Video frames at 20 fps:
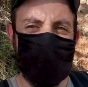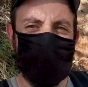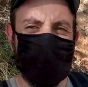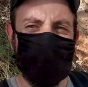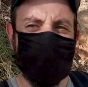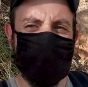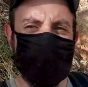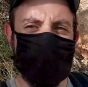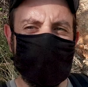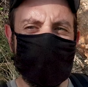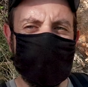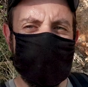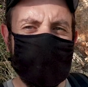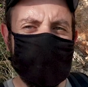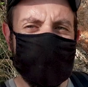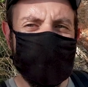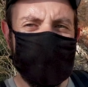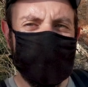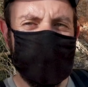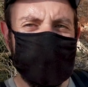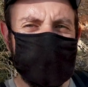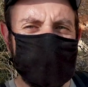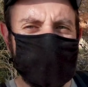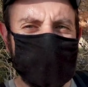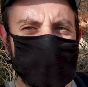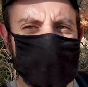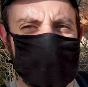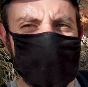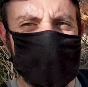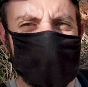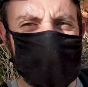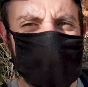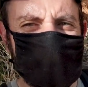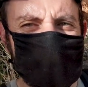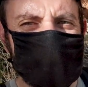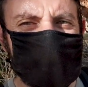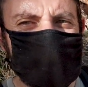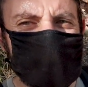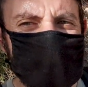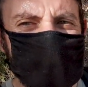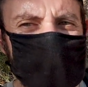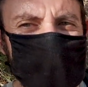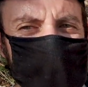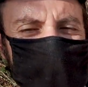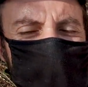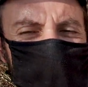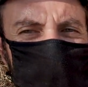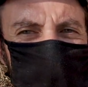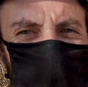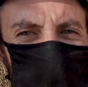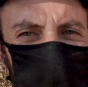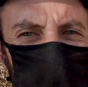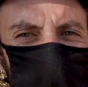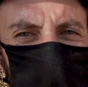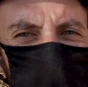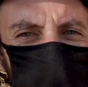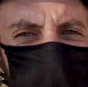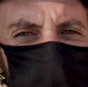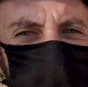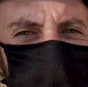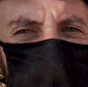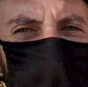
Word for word: this is the uh, leftover from